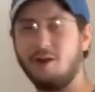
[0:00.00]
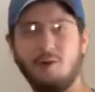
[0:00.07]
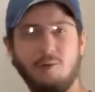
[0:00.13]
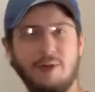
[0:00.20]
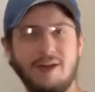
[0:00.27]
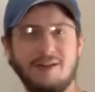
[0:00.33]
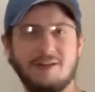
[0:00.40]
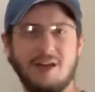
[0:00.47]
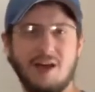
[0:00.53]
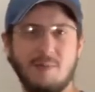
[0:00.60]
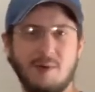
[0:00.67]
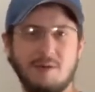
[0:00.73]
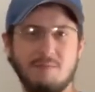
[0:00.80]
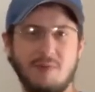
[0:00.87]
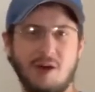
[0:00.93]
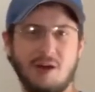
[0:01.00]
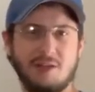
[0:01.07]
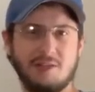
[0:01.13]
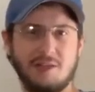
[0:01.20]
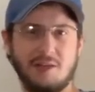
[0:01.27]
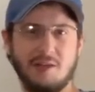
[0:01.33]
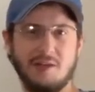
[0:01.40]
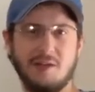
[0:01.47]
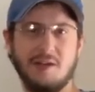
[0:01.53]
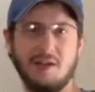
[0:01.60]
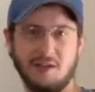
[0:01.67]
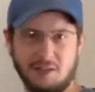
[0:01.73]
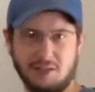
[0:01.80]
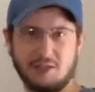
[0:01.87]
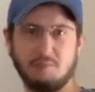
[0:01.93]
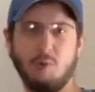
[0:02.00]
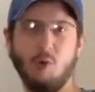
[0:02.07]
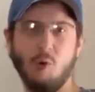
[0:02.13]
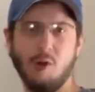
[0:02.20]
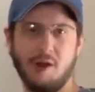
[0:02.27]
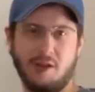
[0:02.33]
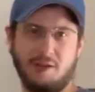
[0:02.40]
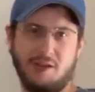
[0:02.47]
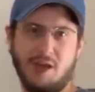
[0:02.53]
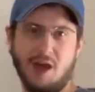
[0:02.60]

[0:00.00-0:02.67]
a great time unboxing it and exploring the